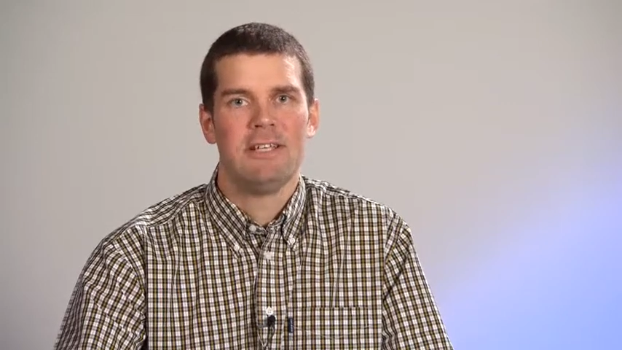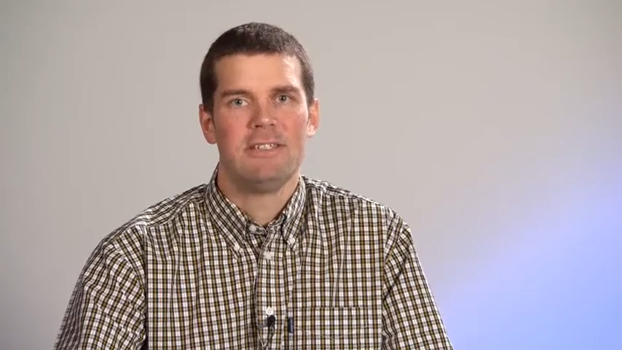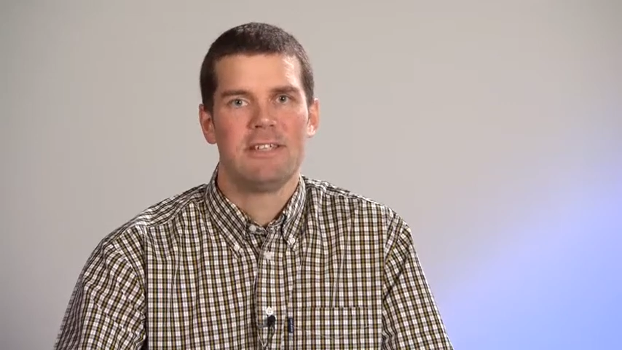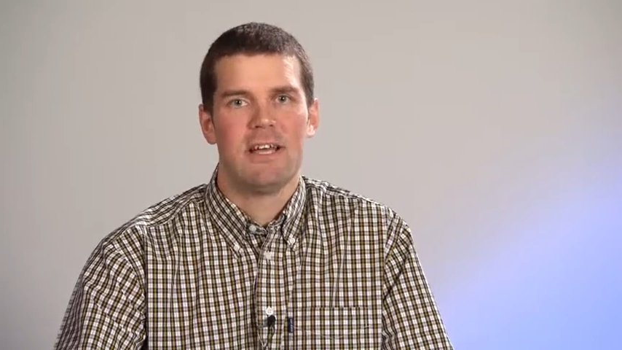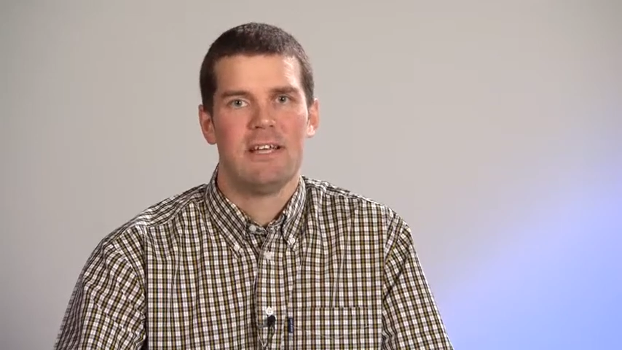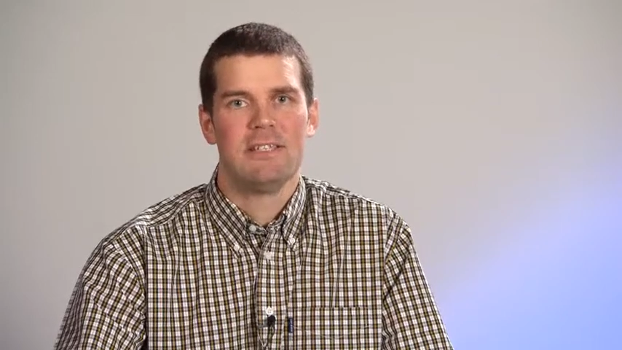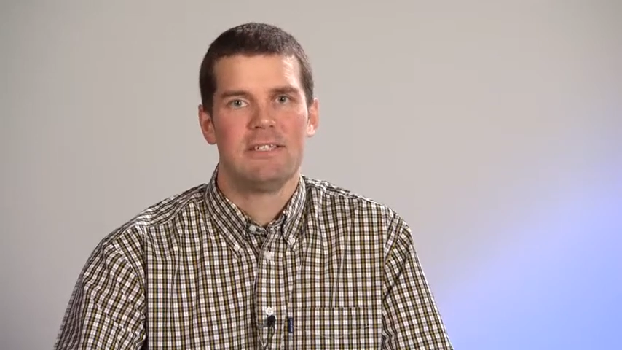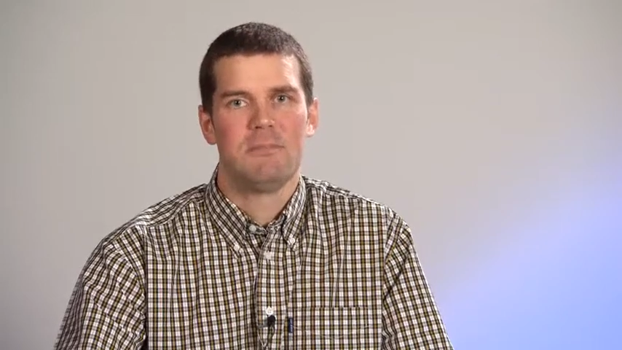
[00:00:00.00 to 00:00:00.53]

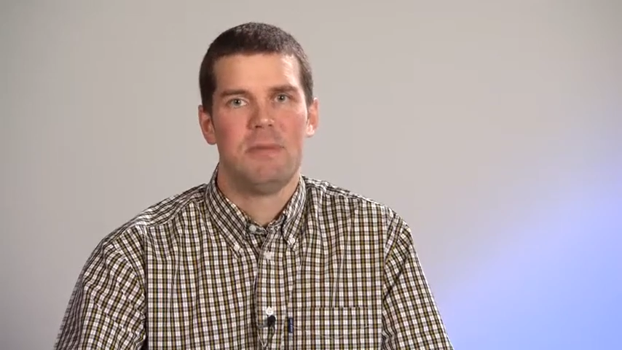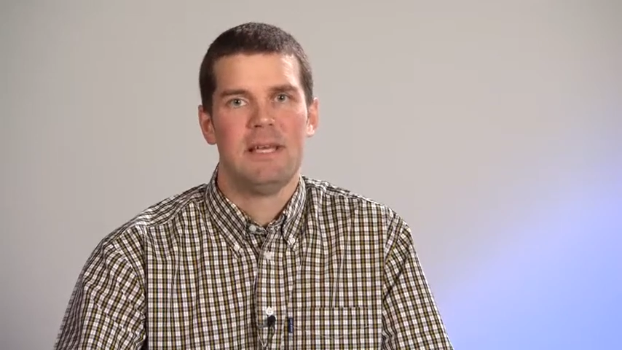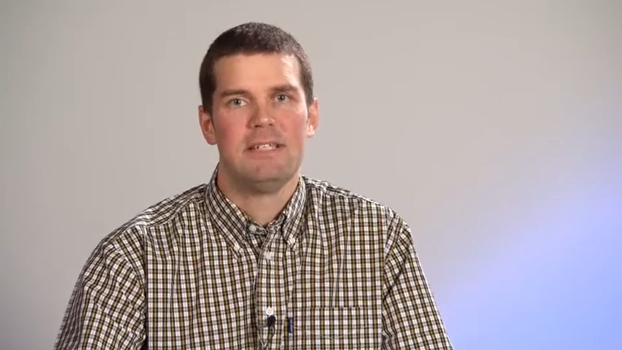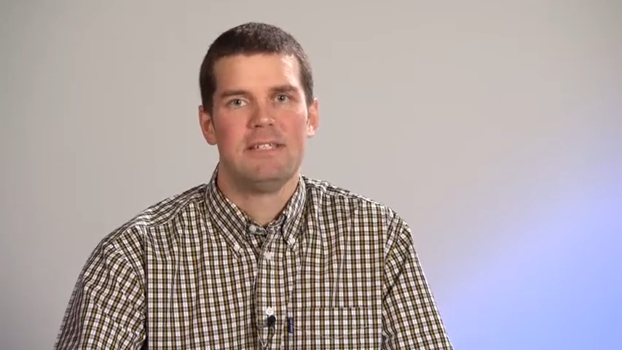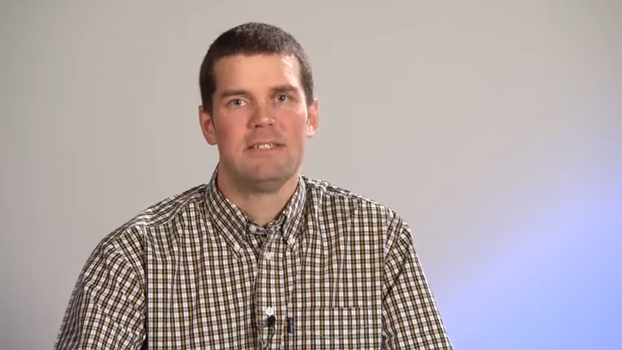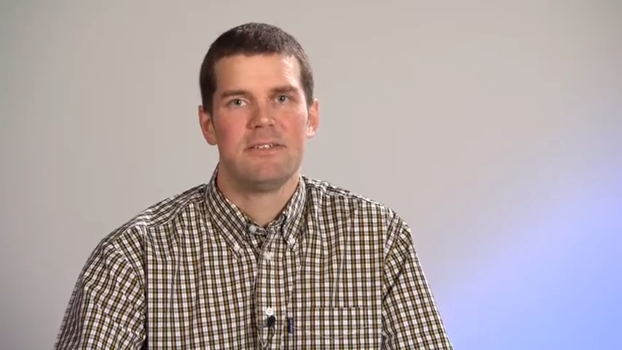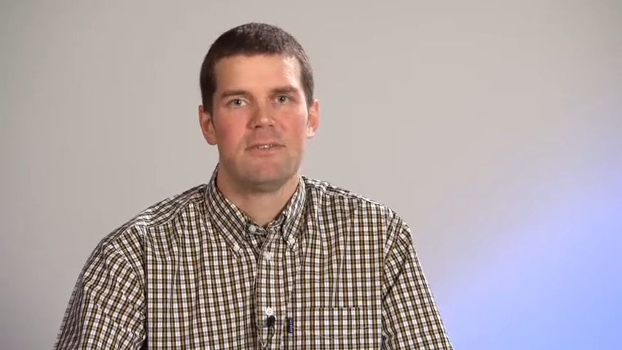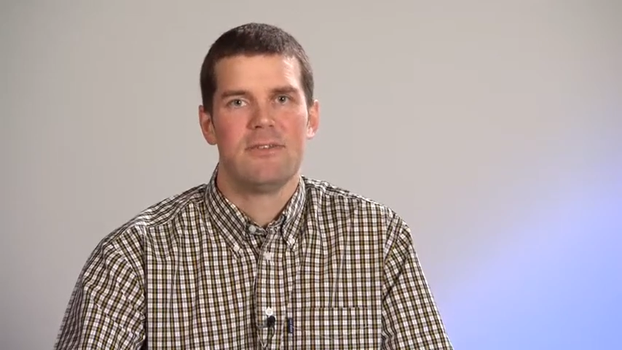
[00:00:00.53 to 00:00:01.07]
sized
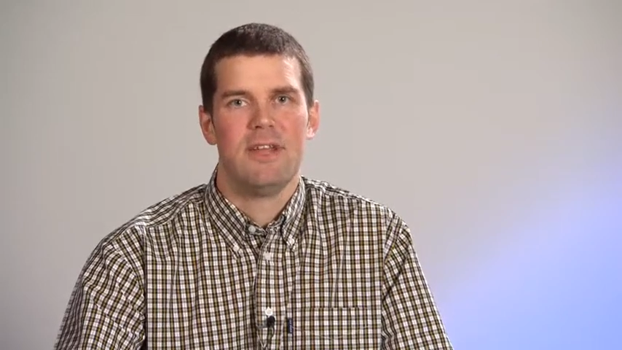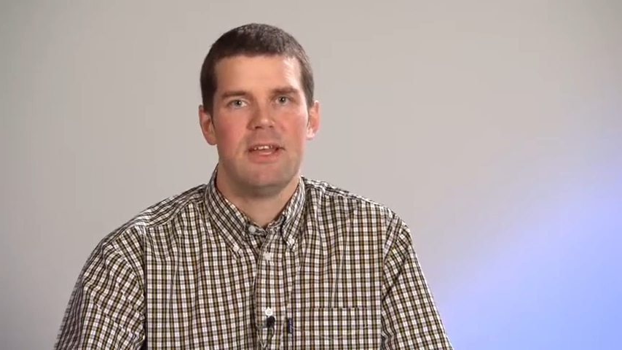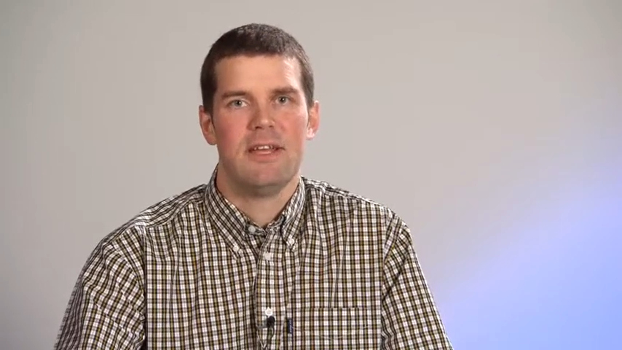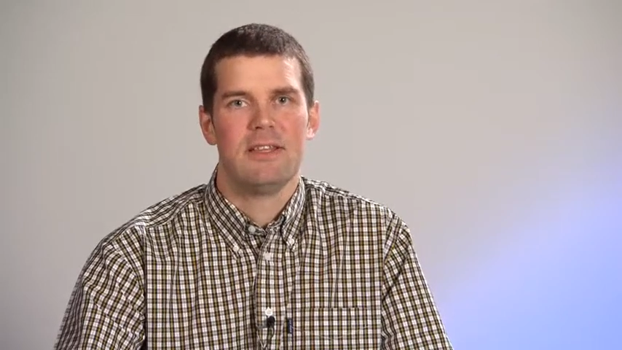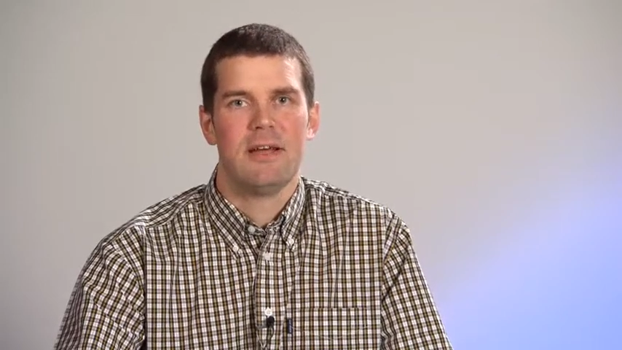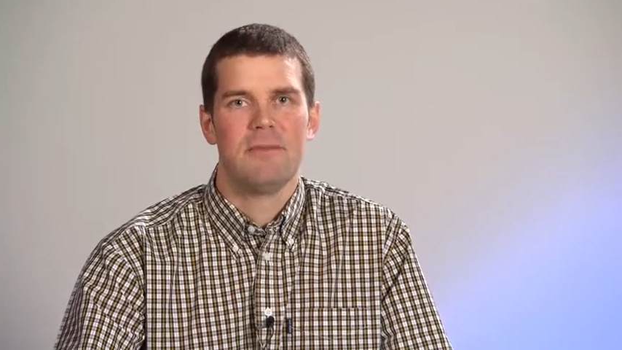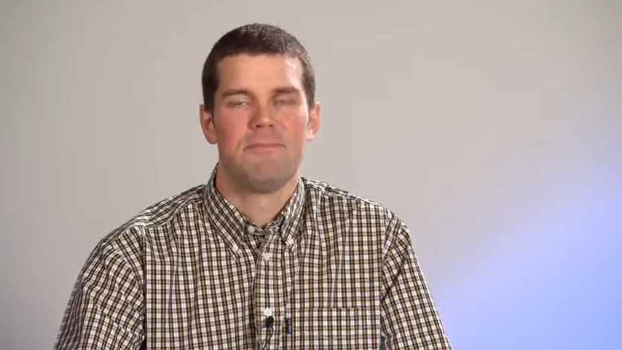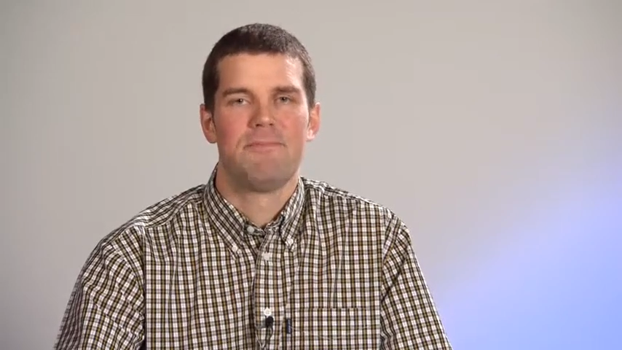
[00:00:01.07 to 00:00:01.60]
pieces of
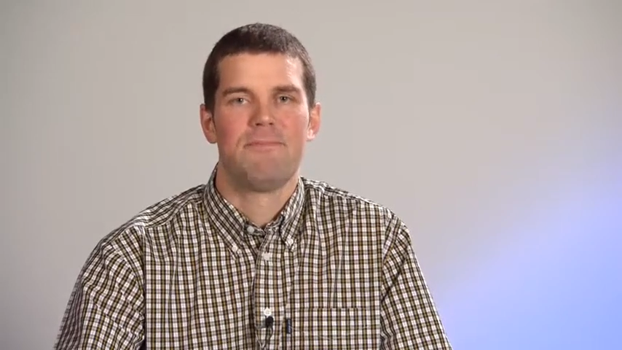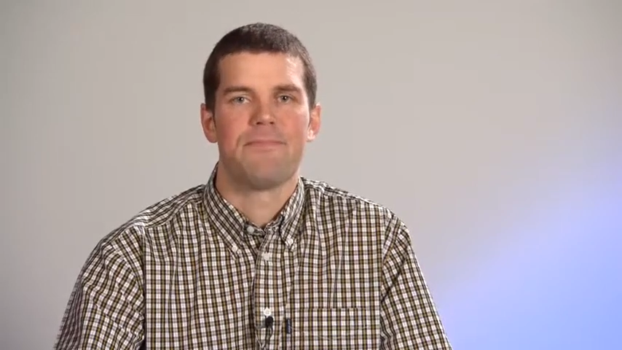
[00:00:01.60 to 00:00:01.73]
data.